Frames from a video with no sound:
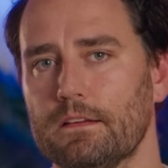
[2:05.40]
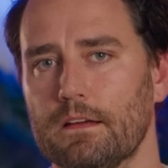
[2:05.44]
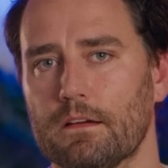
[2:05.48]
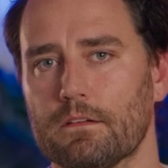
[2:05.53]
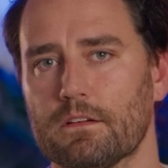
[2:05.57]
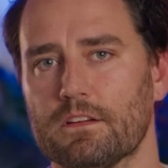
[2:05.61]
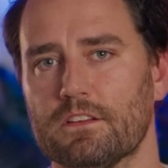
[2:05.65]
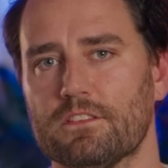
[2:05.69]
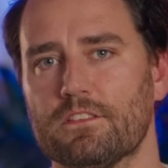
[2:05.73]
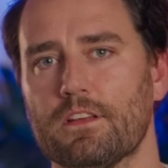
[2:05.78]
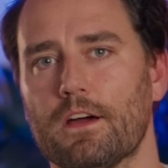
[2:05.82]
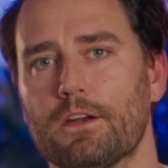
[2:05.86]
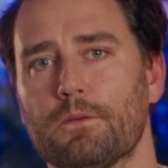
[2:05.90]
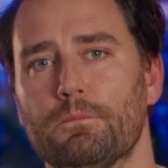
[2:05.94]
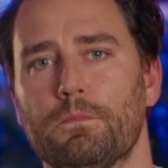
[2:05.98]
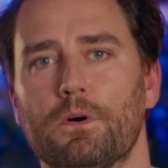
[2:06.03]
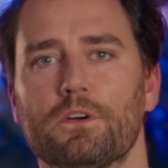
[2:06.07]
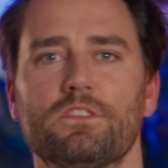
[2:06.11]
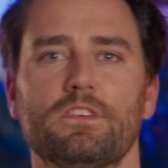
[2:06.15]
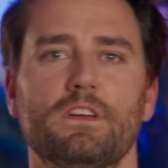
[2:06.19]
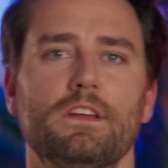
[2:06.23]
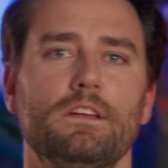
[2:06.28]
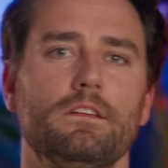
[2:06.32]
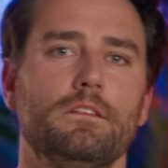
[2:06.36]
I'm gonna start
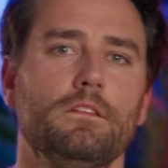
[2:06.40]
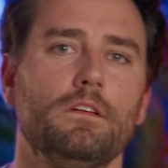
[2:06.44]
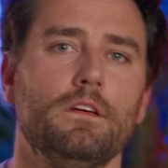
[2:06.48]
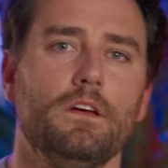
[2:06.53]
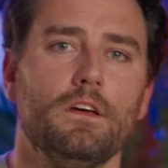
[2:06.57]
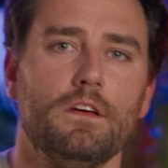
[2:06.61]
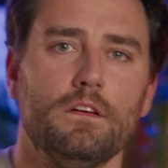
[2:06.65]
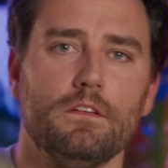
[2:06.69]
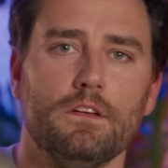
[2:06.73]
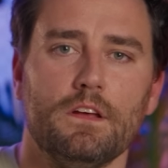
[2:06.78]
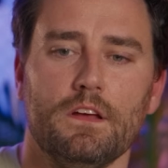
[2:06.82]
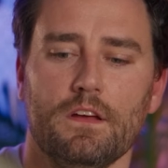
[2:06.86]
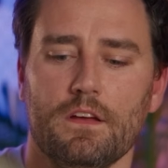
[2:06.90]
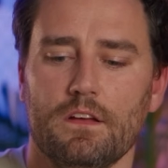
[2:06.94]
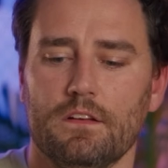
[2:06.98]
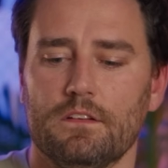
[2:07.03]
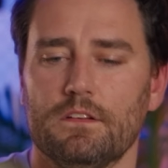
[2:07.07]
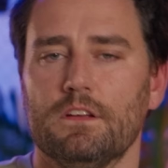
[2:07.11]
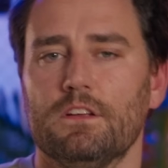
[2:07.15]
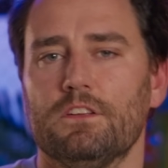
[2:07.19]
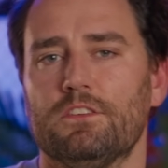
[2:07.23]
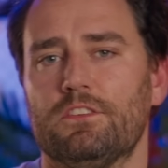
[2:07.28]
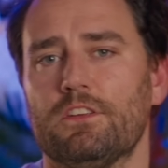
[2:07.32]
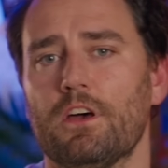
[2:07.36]
unboxing it.
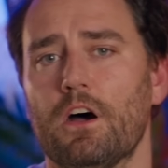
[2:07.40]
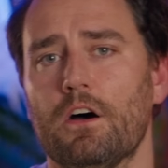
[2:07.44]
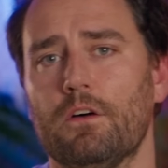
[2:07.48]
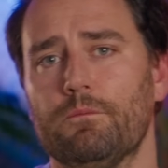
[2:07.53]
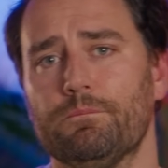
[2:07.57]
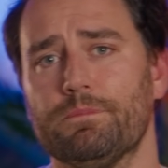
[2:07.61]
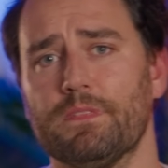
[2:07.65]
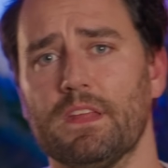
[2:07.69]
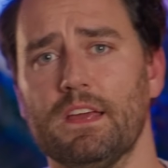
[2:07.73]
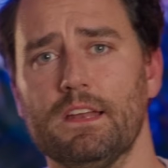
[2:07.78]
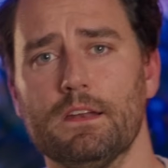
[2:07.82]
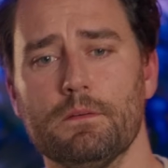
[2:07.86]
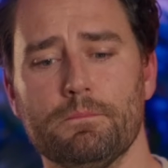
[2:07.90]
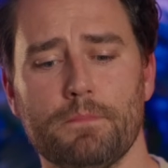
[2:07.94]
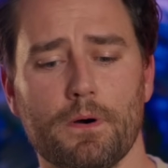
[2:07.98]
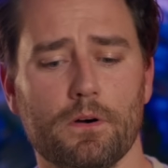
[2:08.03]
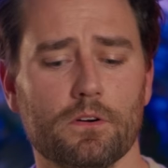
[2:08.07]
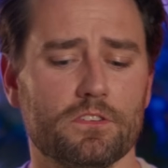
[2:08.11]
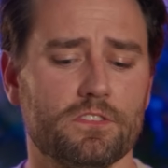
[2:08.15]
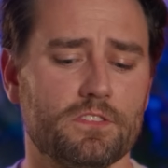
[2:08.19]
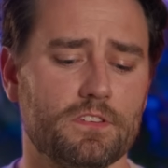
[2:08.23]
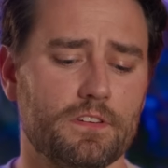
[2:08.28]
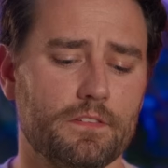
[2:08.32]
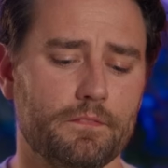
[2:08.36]
So in the
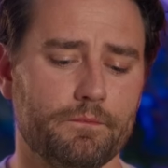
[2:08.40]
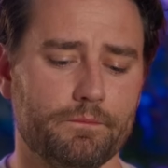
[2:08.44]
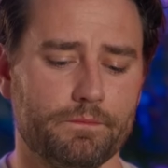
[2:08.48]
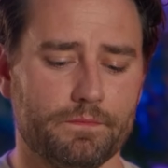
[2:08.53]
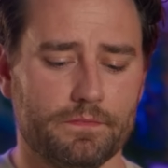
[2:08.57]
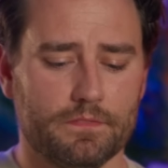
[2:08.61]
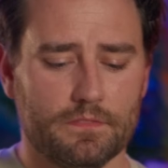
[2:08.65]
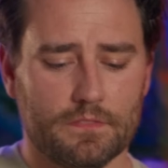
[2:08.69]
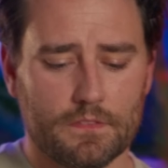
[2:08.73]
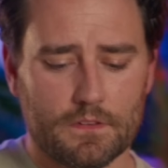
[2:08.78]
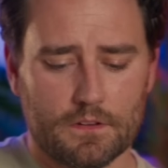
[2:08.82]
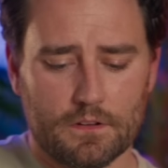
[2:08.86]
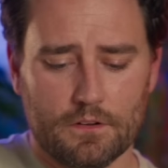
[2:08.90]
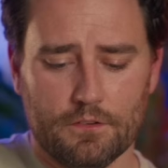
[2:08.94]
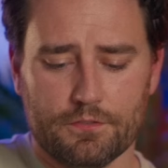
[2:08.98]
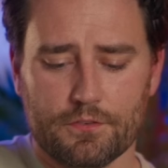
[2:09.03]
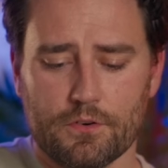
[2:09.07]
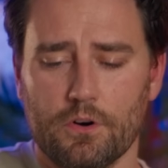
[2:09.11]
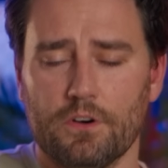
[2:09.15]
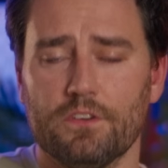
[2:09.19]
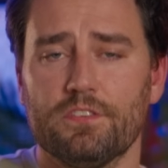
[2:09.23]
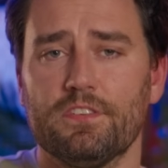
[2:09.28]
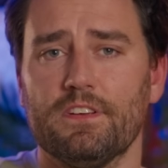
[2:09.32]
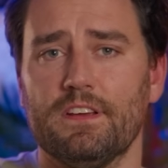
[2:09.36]
box, of
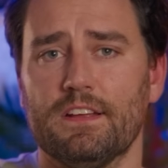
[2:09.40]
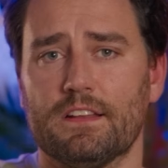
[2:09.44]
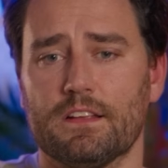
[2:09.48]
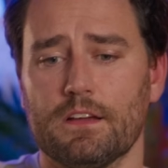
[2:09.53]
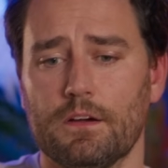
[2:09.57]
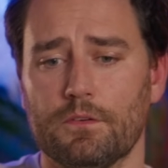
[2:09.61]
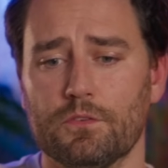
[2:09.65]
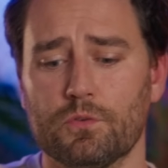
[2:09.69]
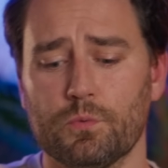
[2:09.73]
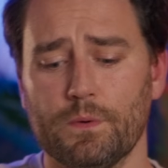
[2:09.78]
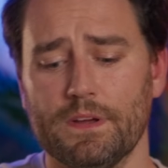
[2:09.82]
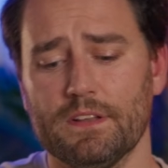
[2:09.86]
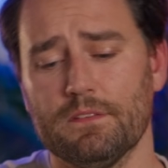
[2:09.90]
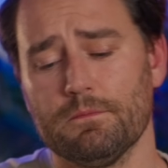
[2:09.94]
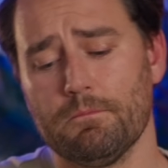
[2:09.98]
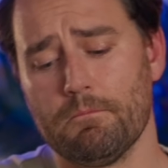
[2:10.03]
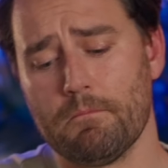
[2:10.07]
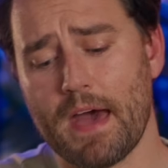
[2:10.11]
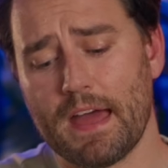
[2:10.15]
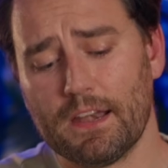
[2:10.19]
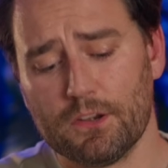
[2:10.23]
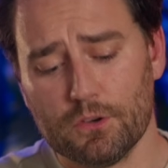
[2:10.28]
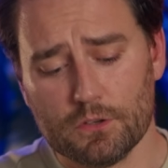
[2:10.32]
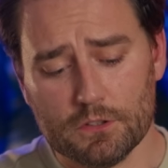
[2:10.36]
course, it comes with
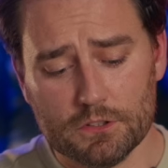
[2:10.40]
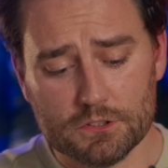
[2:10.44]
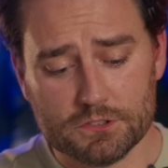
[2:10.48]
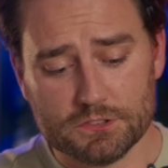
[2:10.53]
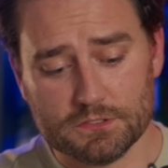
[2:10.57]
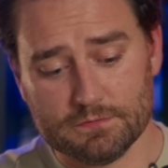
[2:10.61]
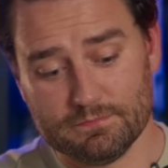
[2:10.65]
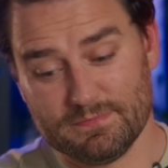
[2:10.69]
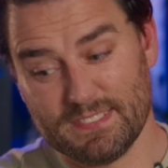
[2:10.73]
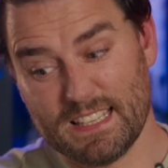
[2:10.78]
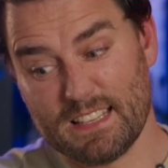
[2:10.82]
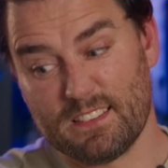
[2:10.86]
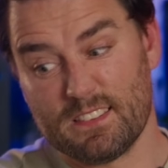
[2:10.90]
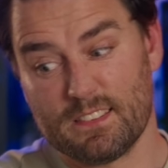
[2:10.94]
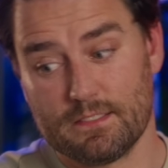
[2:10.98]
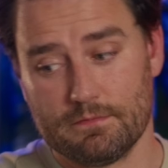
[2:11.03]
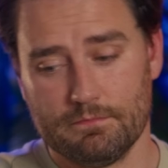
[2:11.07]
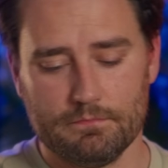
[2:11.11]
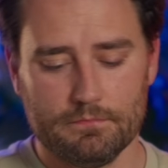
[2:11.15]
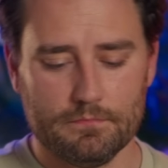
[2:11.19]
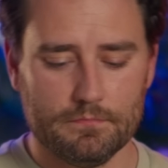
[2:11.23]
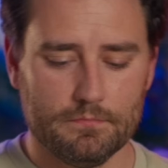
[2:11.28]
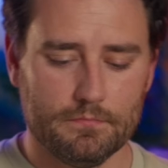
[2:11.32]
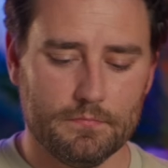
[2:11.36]
manuals, that's
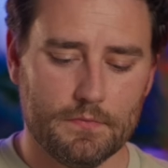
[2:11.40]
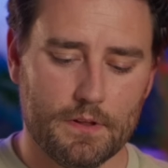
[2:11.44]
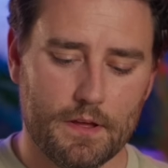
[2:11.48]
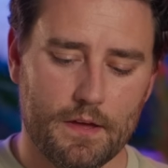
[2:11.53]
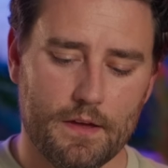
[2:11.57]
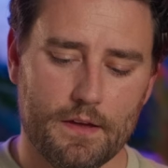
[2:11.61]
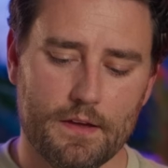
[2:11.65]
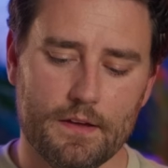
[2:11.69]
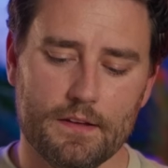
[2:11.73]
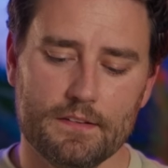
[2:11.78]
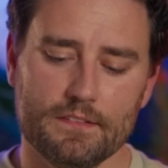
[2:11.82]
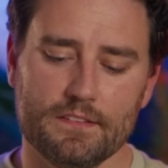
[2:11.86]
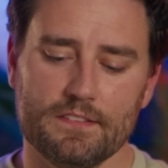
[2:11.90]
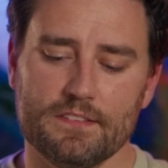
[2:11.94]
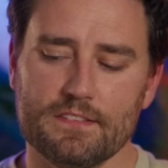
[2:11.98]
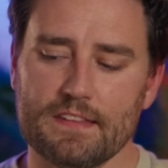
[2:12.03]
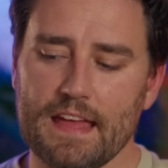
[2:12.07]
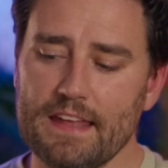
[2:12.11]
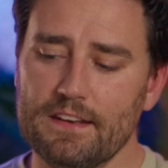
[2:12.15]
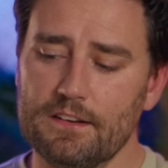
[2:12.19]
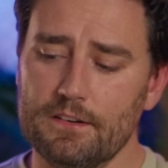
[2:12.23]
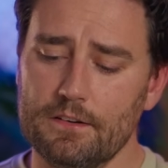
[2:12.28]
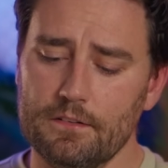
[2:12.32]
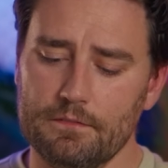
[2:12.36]
the
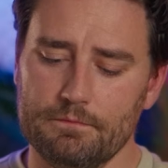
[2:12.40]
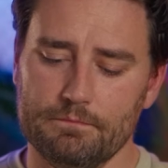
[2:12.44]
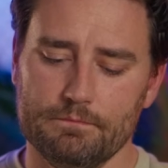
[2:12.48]
standard.